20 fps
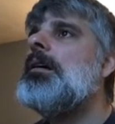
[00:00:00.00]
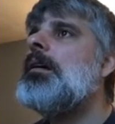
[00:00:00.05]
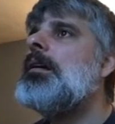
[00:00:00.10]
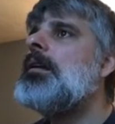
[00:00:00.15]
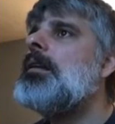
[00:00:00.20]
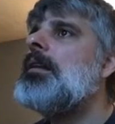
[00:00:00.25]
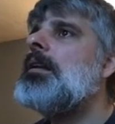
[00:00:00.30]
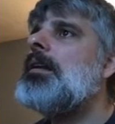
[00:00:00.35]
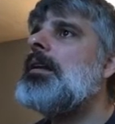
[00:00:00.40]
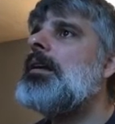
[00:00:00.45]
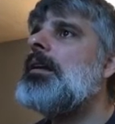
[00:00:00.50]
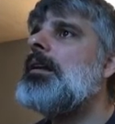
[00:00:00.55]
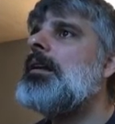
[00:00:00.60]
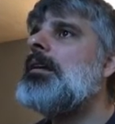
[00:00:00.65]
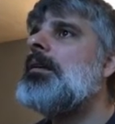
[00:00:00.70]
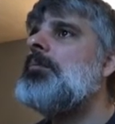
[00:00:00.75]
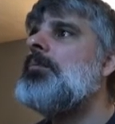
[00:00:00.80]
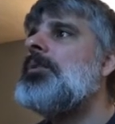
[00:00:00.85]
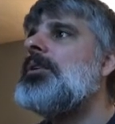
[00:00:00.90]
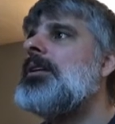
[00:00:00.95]
All right, and then I kind
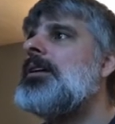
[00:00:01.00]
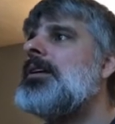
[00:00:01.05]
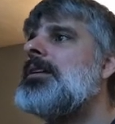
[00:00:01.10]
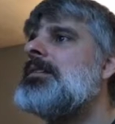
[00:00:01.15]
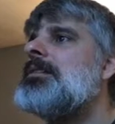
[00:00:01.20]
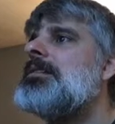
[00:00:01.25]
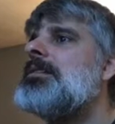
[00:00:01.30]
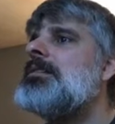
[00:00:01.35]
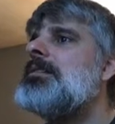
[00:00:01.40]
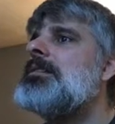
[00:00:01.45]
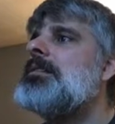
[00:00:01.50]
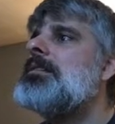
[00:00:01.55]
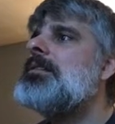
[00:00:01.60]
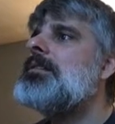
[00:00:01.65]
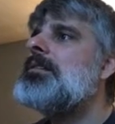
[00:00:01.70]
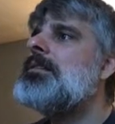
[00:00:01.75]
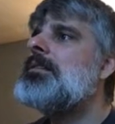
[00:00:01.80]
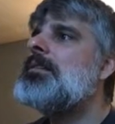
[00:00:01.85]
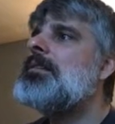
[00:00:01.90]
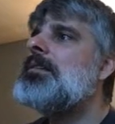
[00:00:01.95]
of get
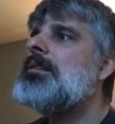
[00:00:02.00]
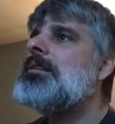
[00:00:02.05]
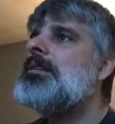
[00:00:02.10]
blitzed.